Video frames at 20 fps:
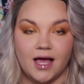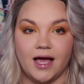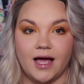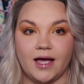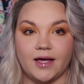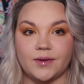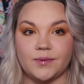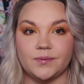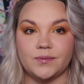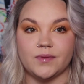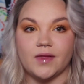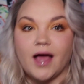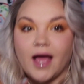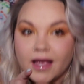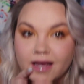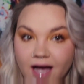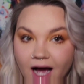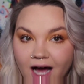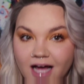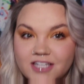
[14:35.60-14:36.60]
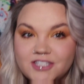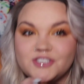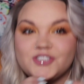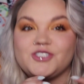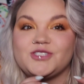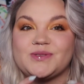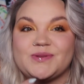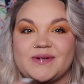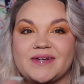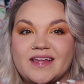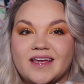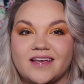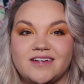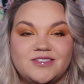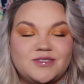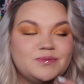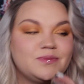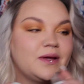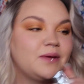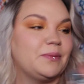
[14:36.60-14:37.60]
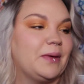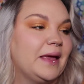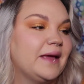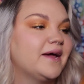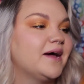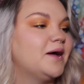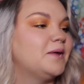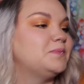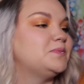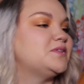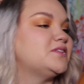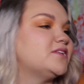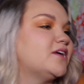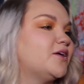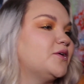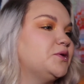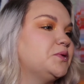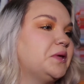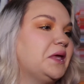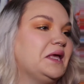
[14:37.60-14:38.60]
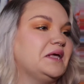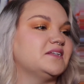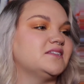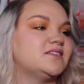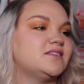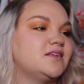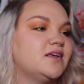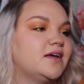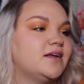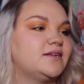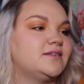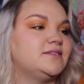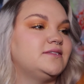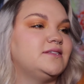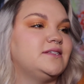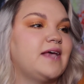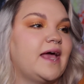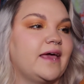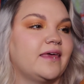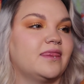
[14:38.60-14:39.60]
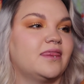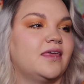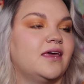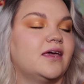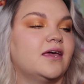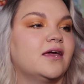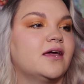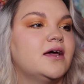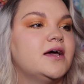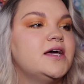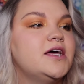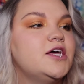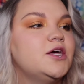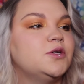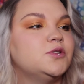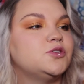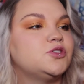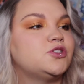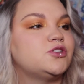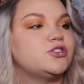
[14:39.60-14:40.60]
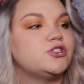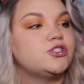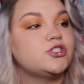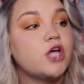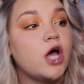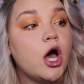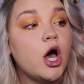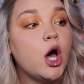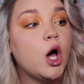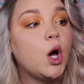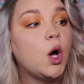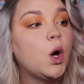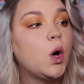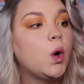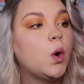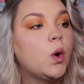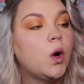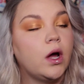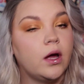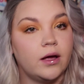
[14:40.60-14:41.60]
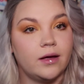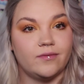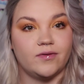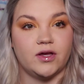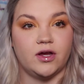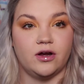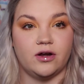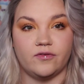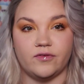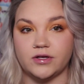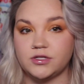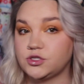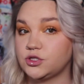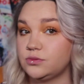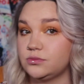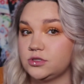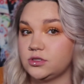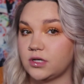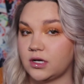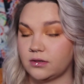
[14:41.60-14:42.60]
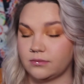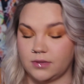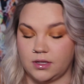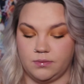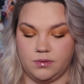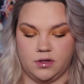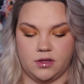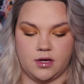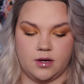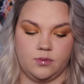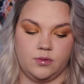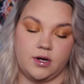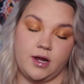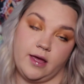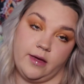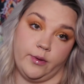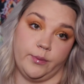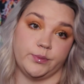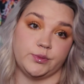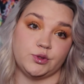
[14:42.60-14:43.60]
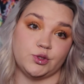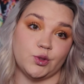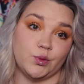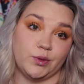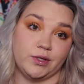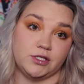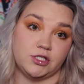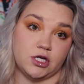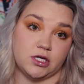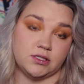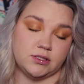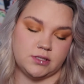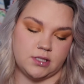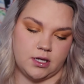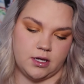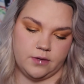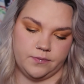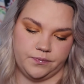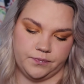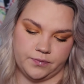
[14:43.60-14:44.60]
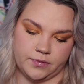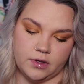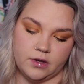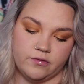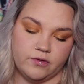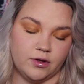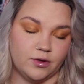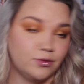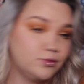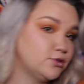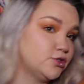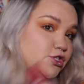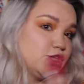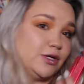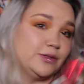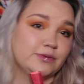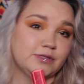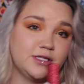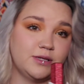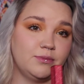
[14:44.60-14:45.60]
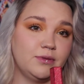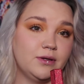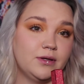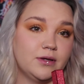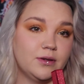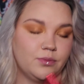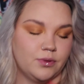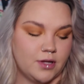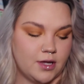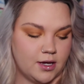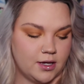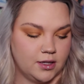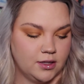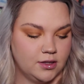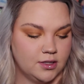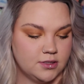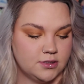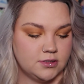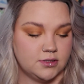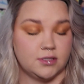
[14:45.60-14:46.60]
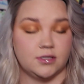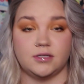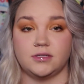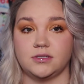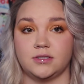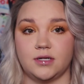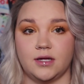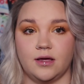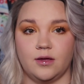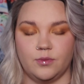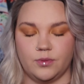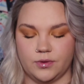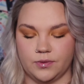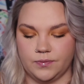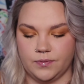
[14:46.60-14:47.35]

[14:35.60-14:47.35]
I hunch when I do my makeup, so you can't see a dang thing. So I figured if I zoomed you out, maybe that would help. So we shall see. If you don't see me applying this, then it didn't help.